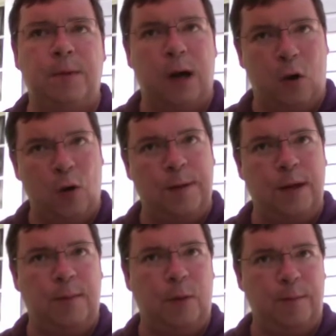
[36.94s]
hoping
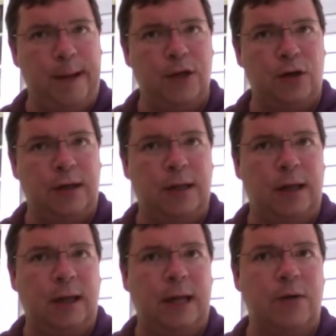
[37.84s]
that they're majoring in
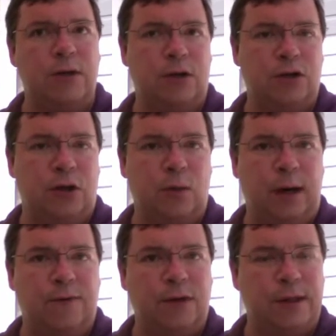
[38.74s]
language, literature, and
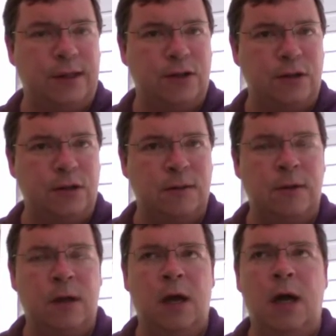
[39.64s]
writing for teachers.
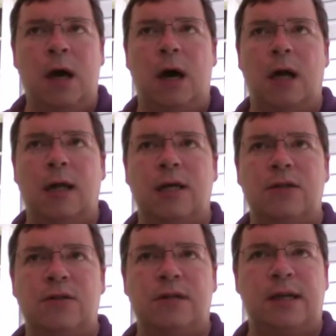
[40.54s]
A lot of
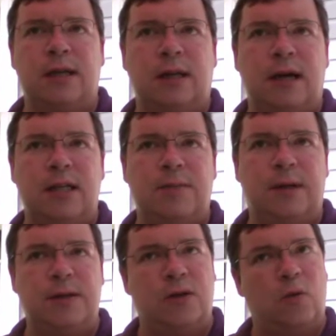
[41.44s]
students take the class
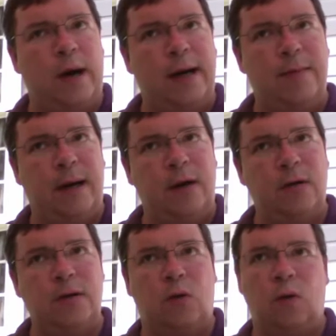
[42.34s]
because they're writing
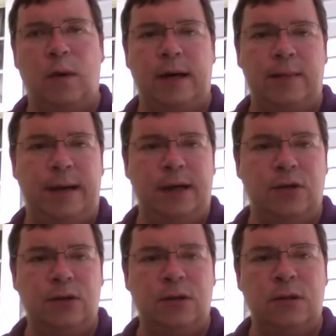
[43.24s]
minors or writing
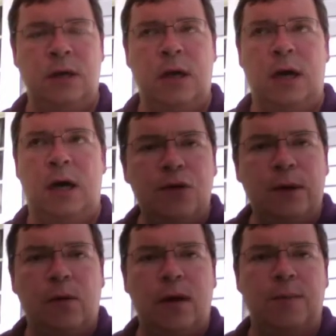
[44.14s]
majors. Two
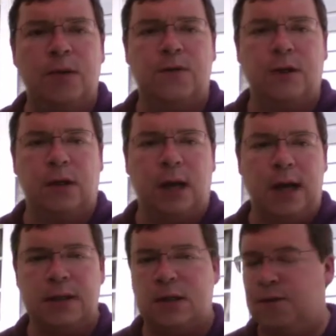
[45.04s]
required books for the
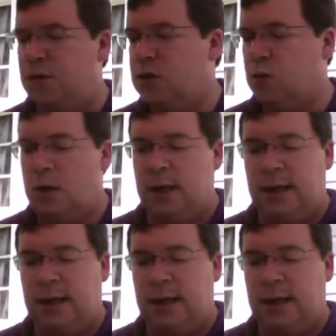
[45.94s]
class. The first one